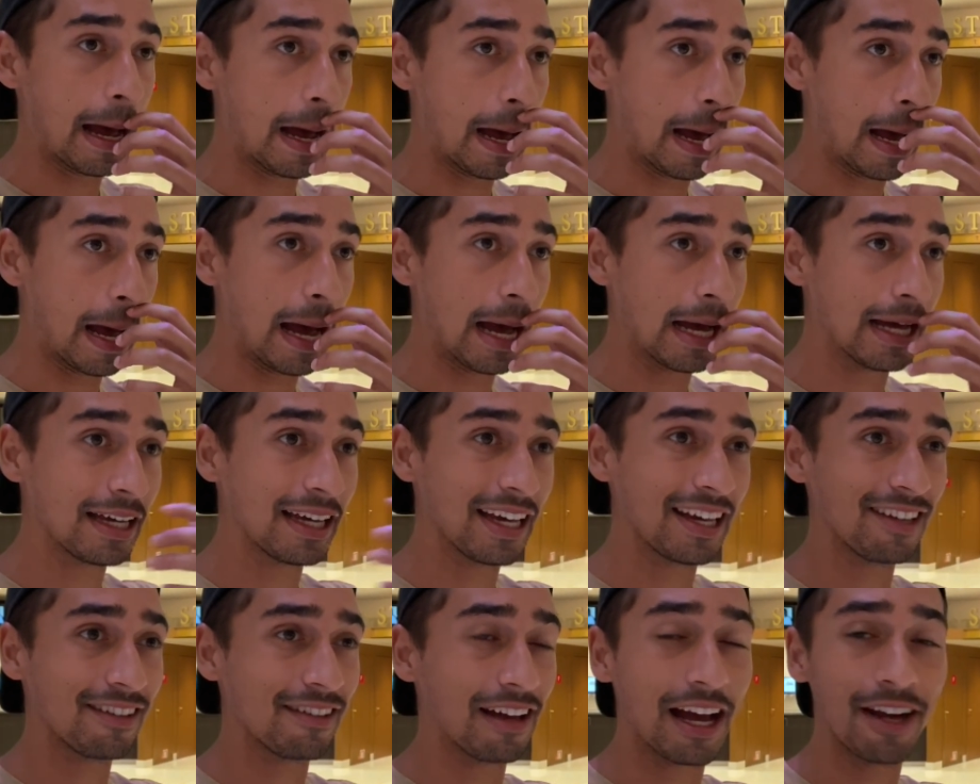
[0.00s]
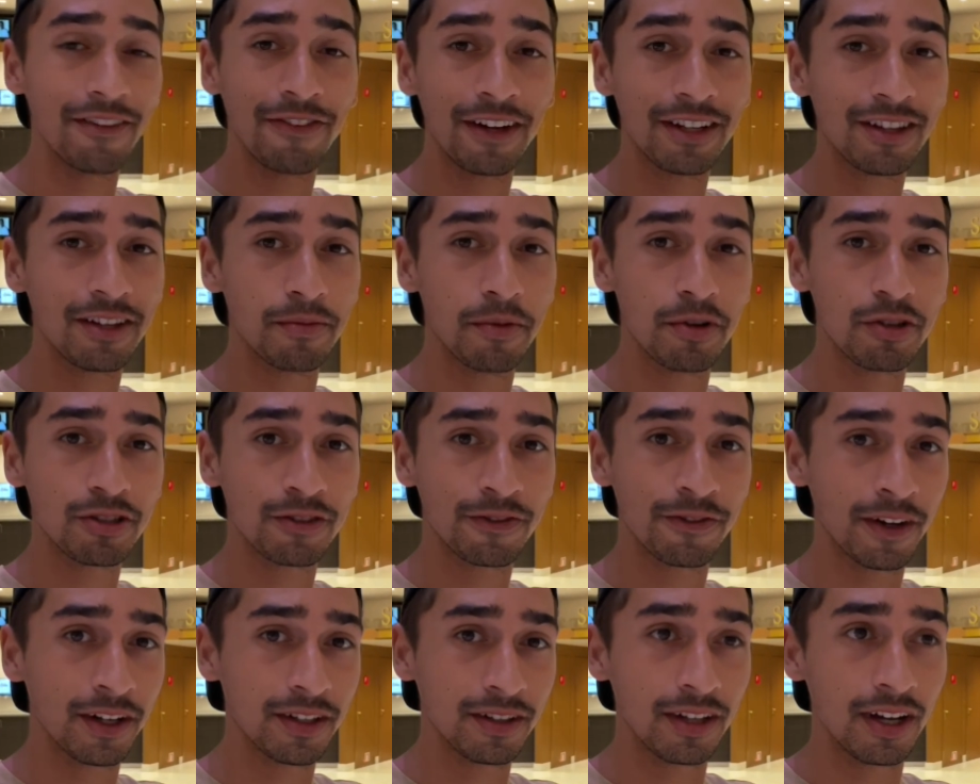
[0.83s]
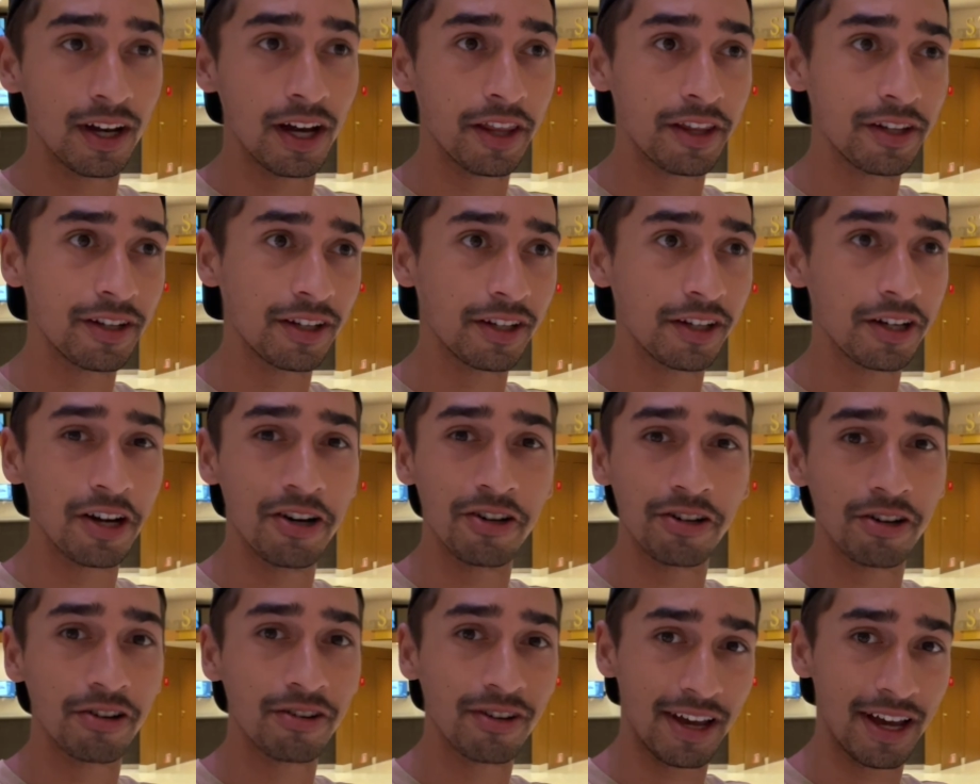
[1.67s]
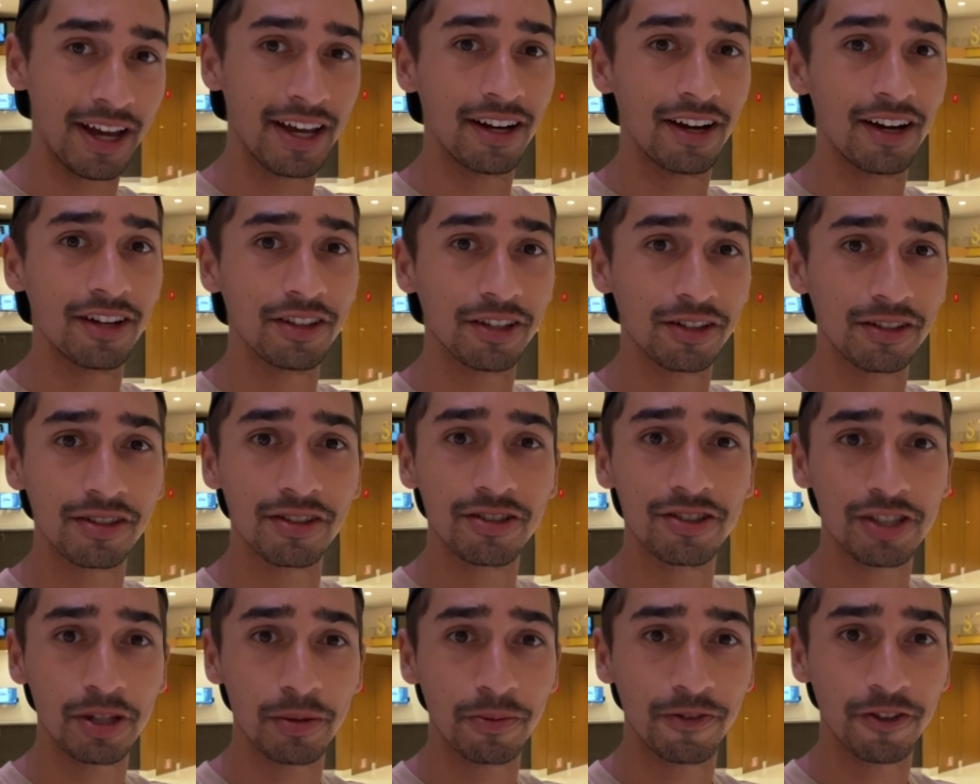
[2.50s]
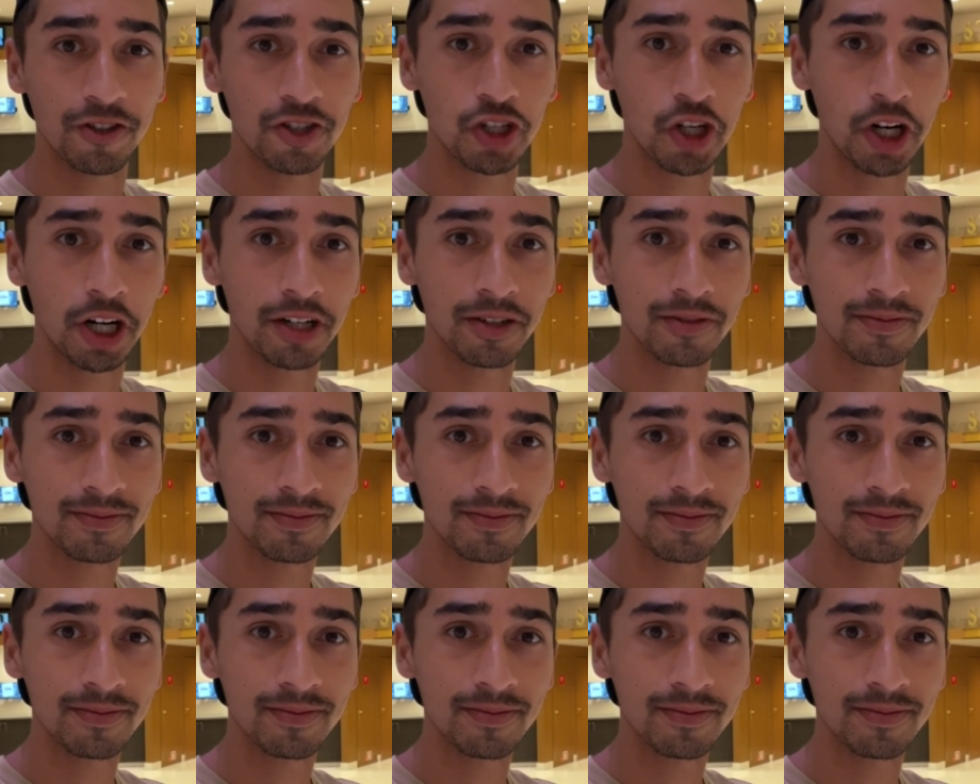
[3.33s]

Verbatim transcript: I've had the most fun, other than Coco Cay, on the cruise ship for sure.